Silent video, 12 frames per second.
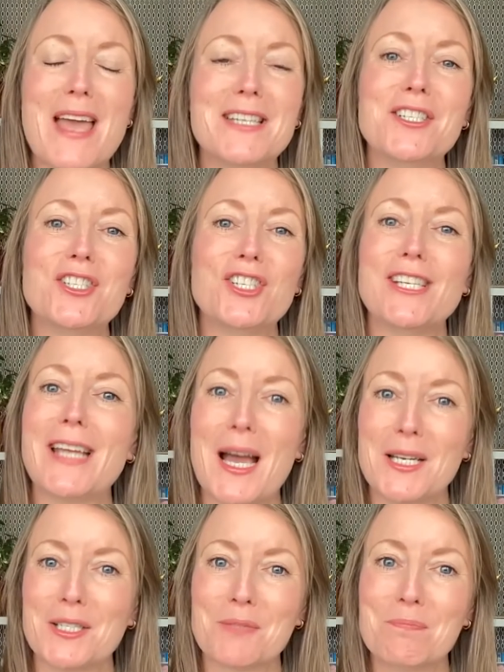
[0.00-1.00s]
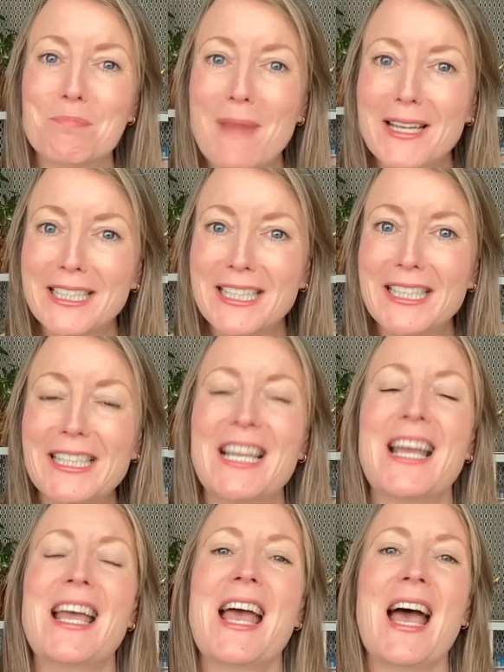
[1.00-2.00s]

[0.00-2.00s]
energy, and money.